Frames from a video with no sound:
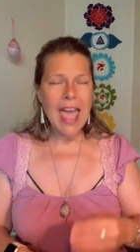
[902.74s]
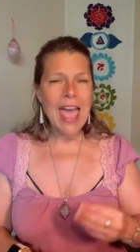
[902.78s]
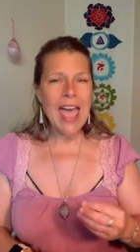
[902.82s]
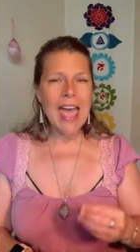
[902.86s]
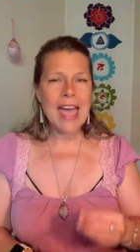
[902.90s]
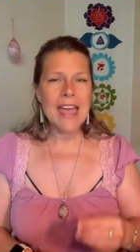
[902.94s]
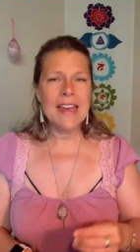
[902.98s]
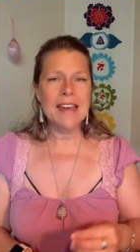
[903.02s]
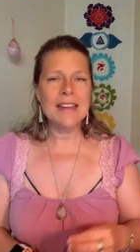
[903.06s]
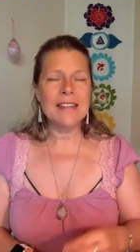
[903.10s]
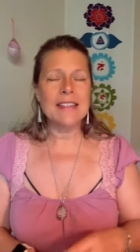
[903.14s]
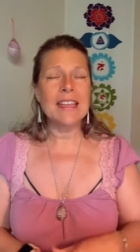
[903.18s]

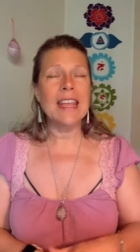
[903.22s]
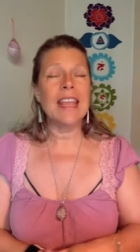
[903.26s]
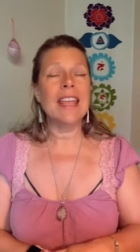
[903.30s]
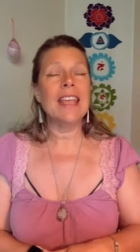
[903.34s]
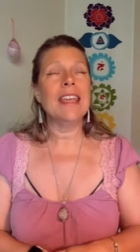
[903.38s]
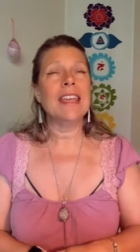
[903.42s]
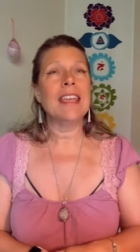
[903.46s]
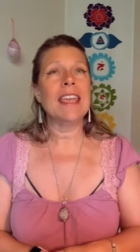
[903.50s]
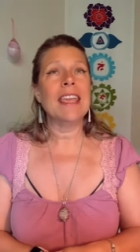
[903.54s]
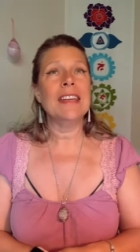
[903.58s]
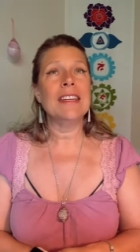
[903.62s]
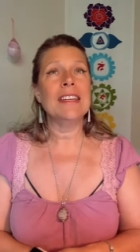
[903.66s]
And
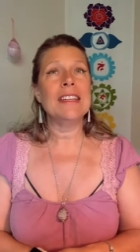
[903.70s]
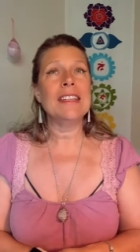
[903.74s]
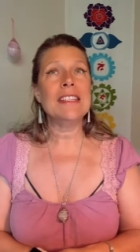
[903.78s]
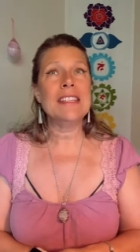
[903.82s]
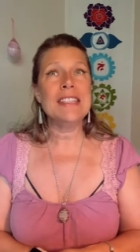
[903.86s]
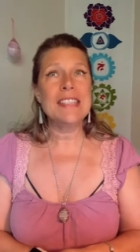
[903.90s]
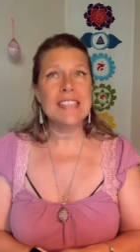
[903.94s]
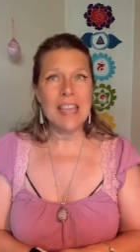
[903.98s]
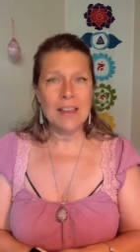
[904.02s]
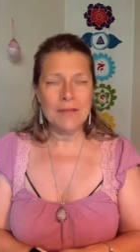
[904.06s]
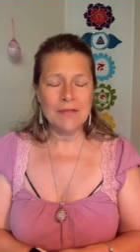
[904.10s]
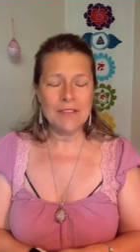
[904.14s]
it can
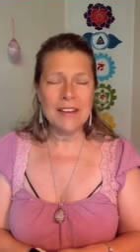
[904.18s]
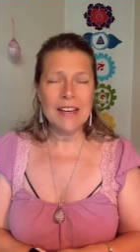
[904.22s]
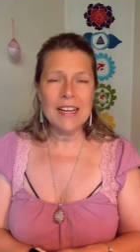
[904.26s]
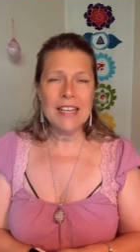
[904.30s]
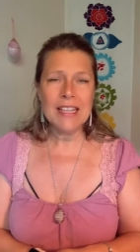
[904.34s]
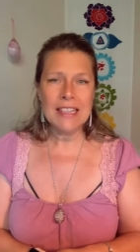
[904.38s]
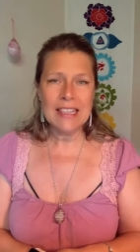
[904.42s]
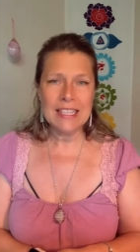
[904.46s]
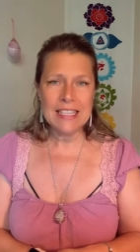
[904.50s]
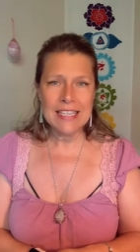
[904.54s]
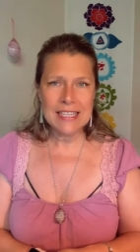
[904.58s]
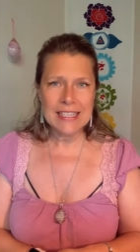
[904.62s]

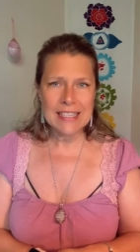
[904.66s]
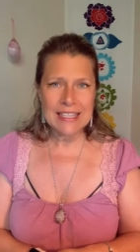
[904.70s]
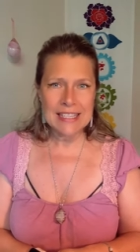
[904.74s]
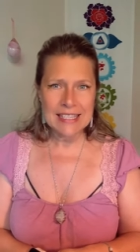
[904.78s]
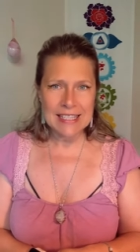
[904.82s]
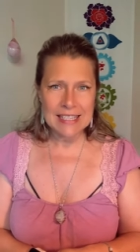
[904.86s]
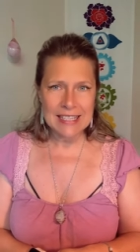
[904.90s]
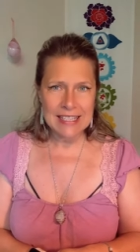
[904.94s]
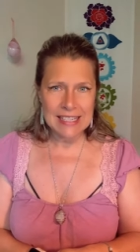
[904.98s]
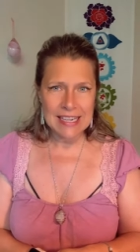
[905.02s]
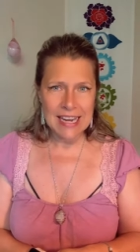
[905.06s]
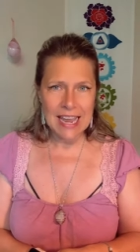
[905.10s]
definitely
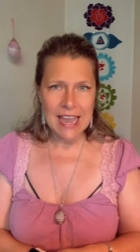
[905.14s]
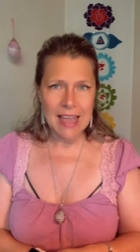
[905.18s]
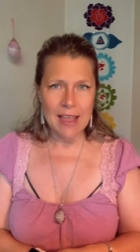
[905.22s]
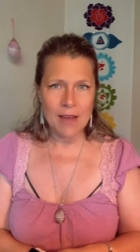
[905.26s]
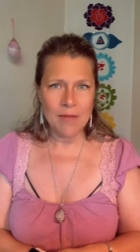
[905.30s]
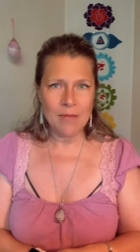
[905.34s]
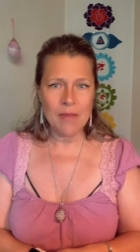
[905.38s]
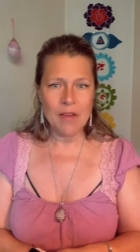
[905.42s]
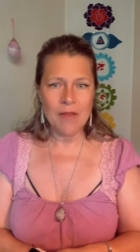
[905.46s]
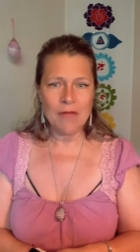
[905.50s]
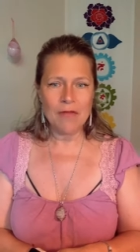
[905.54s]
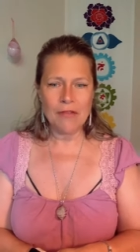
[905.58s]

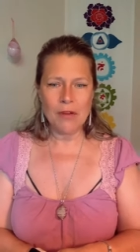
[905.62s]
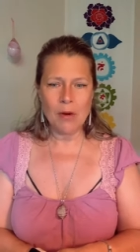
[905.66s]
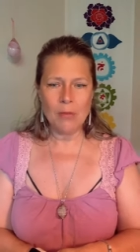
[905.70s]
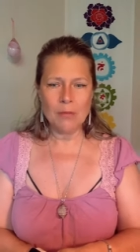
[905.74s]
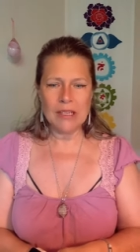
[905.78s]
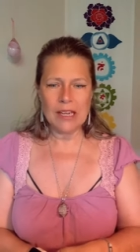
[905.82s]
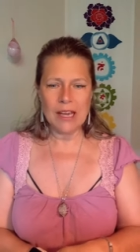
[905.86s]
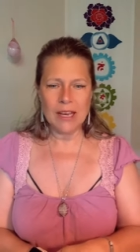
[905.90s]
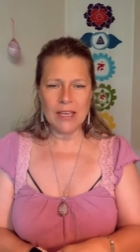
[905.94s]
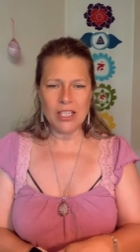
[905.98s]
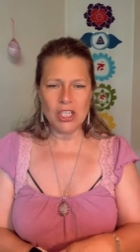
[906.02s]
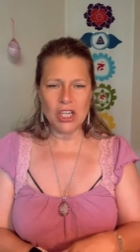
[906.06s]
stem
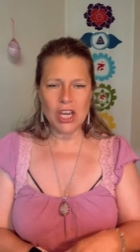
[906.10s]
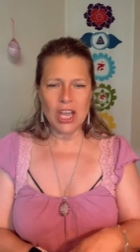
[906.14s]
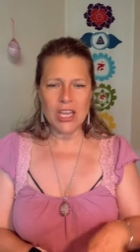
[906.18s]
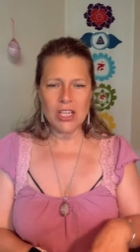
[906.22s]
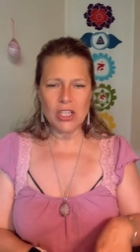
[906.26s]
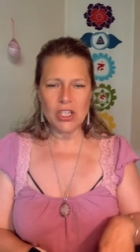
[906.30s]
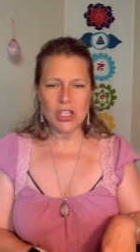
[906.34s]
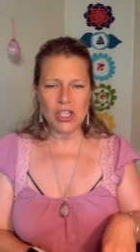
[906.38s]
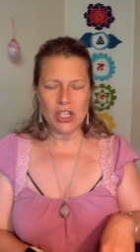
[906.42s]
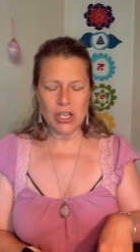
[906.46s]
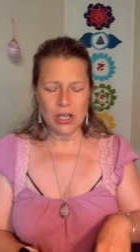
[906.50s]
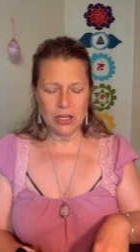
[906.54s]
from
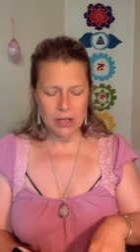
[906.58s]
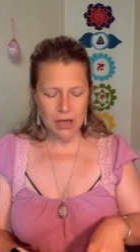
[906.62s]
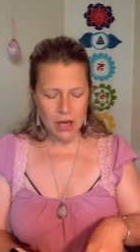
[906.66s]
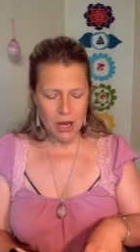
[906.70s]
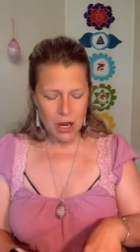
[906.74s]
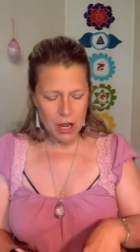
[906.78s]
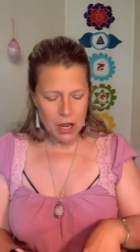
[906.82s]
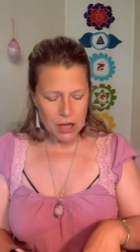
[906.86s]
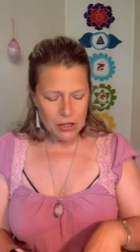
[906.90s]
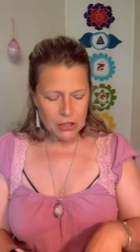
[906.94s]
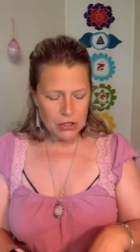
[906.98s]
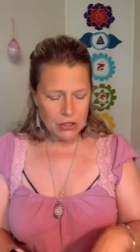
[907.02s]
digestion.
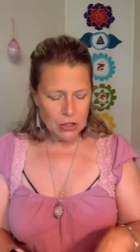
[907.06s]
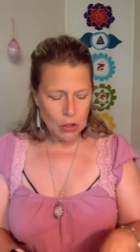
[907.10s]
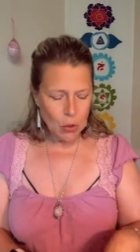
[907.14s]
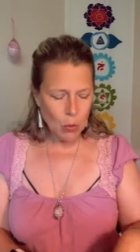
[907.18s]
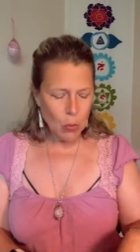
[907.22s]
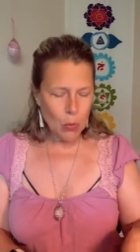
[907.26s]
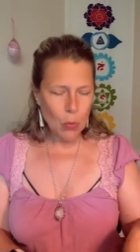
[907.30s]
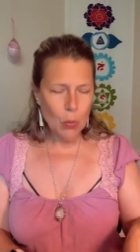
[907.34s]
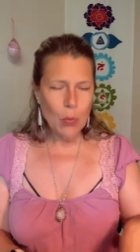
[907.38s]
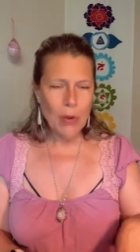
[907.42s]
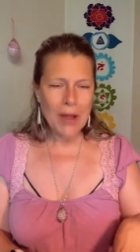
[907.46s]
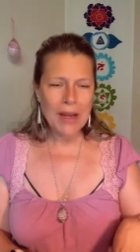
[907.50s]

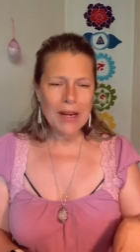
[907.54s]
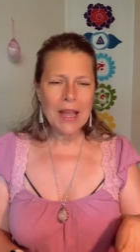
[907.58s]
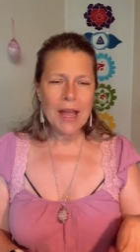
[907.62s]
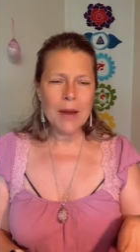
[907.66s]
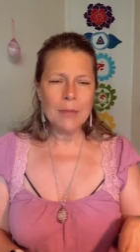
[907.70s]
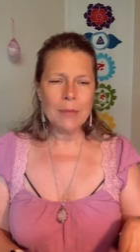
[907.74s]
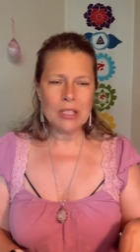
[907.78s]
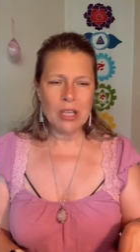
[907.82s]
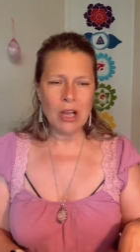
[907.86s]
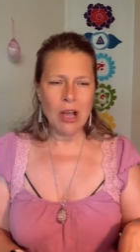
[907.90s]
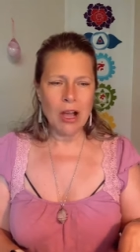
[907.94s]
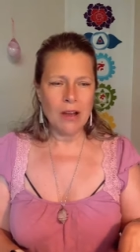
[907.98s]
So when
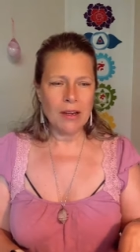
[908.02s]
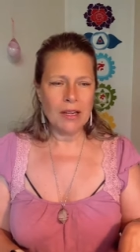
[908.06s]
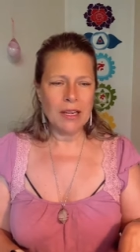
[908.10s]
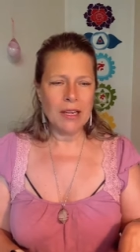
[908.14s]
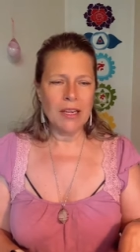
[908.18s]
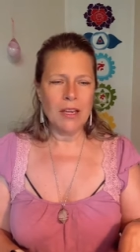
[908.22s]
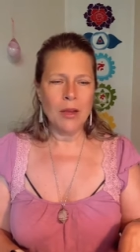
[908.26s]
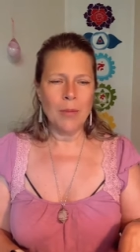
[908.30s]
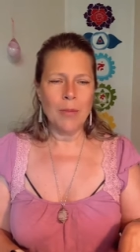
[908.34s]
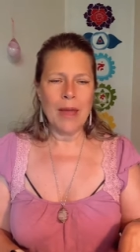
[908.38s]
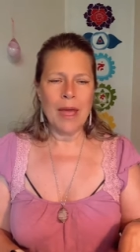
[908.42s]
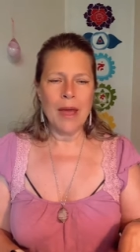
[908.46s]
I'm
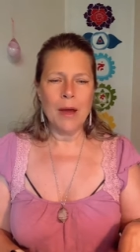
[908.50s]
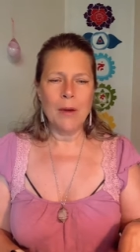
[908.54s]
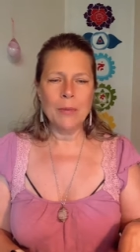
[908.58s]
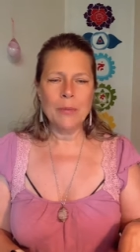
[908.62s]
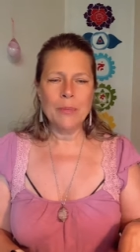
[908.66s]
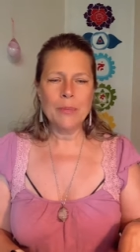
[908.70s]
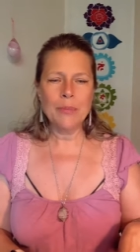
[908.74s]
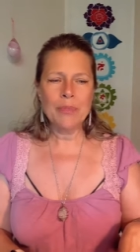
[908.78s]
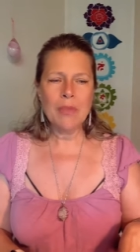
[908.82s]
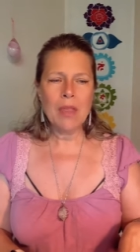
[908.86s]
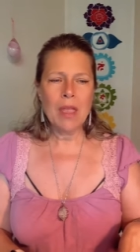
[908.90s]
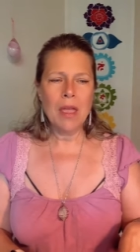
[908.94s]
talking
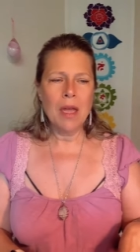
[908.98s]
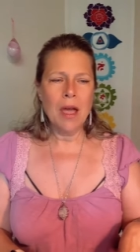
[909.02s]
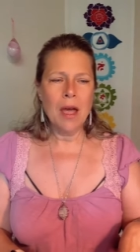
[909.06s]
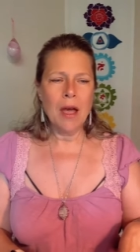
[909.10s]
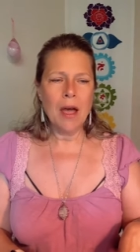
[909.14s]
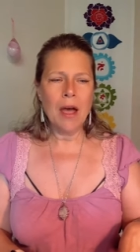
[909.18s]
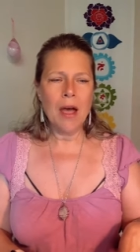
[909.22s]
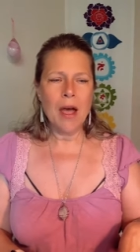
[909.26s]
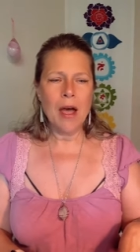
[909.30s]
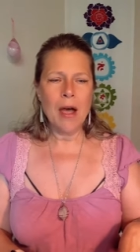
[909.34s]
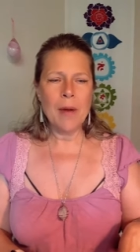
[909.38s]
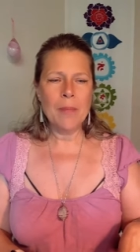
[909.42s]
about
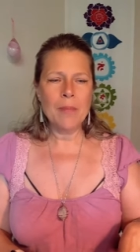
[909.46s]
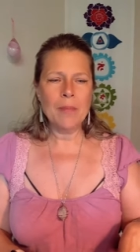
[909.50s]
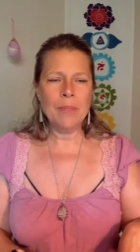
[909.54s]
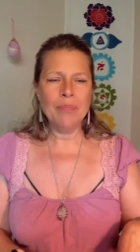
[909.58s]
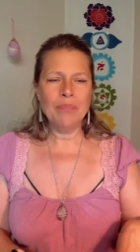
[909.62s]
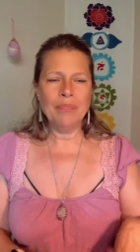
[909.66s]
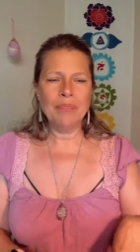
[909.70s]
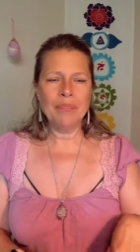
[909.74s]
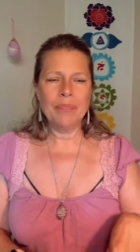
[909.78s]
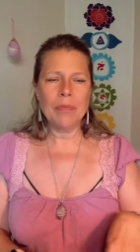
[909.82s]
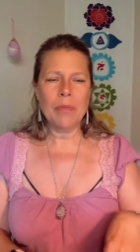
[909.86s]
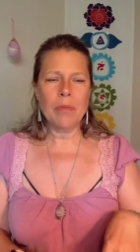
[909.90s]

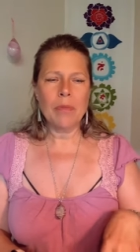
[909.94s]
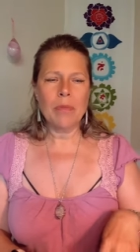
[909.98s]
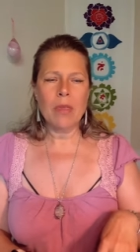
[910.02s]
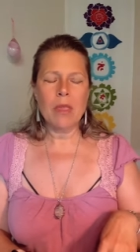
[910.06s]
um,